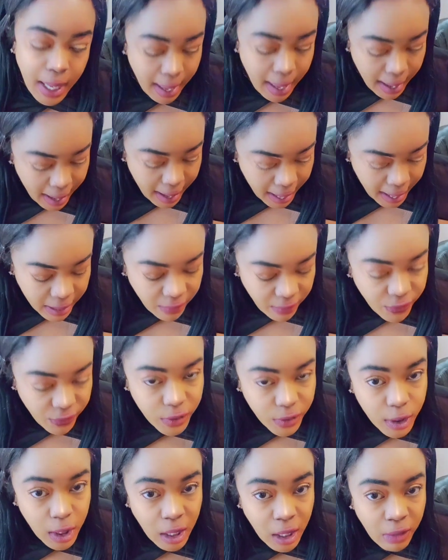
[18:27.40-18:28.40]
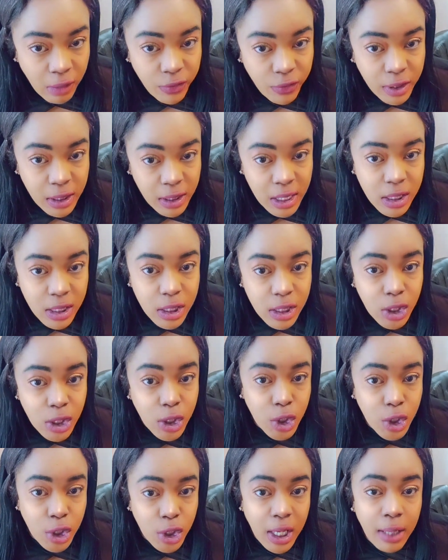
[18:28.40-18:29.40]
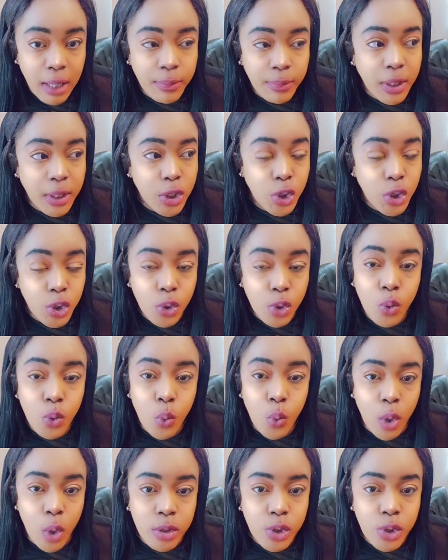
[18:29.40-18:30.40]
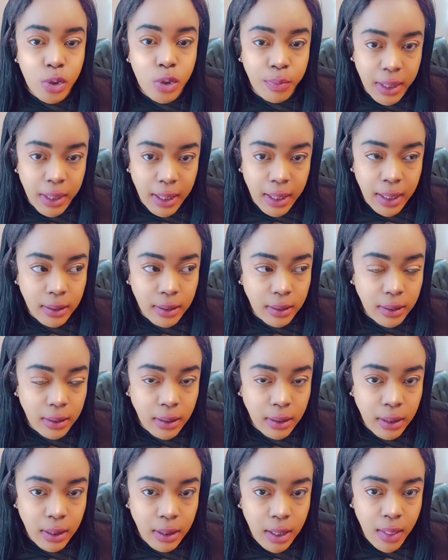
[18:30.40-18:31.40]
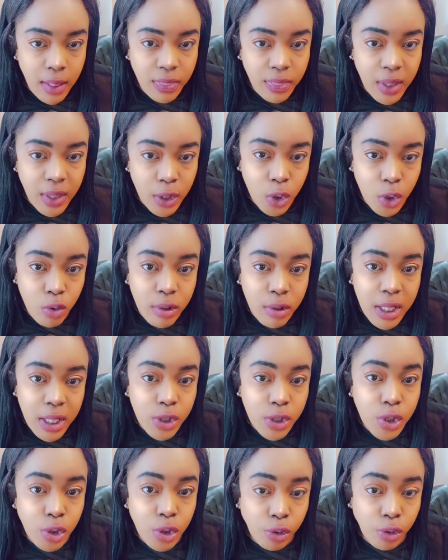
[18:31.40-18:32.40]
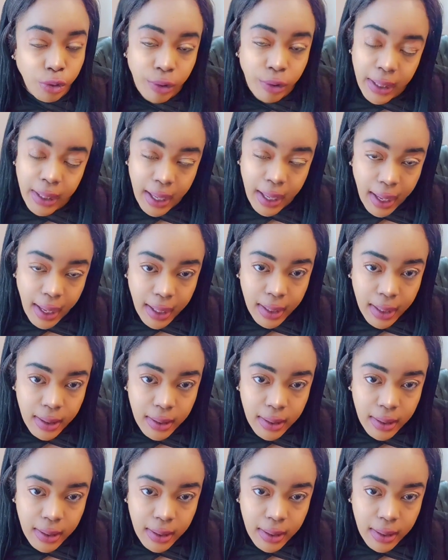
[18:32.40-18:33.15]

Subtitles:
And if this is the job that you want to be in, then you need to create